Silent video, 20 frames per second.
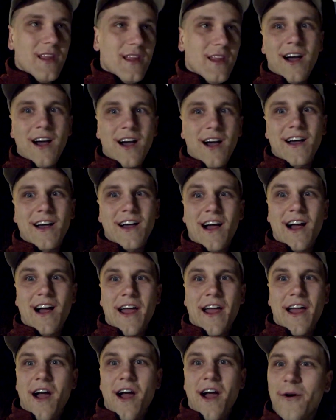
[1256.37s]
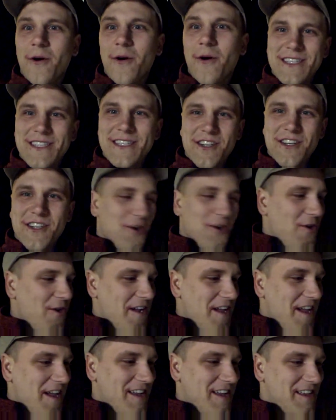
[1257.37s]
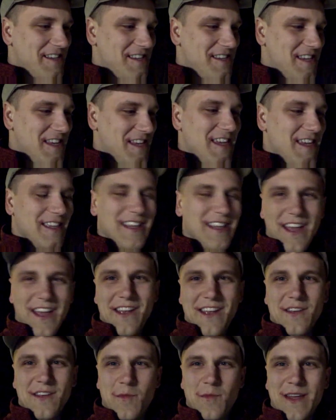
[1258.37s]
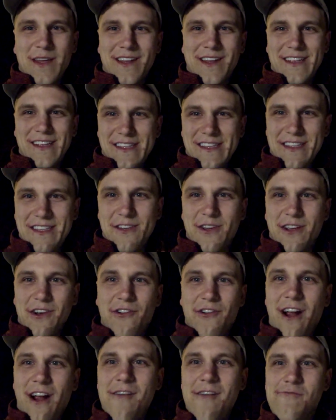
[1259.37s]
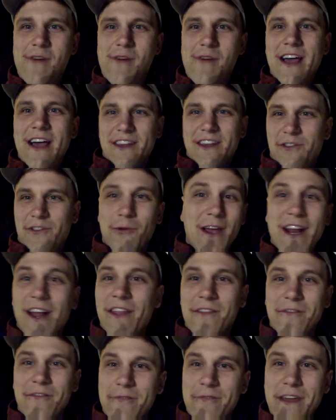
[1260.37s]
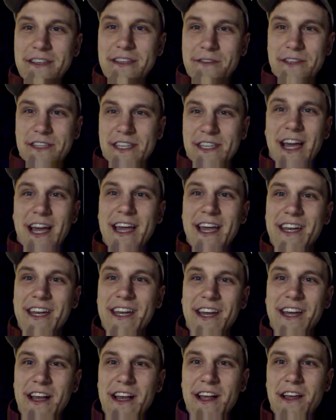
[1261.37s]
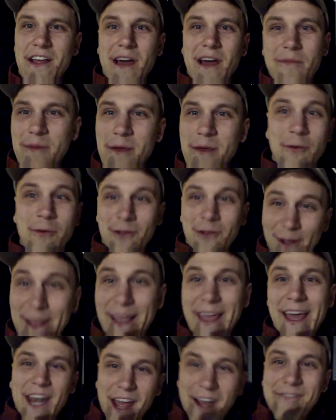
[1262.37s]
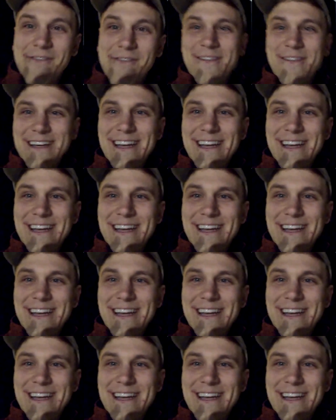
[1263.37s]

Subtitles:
I always enjoy seeing these because you can drive by and it's right on the face of a sign that people look at every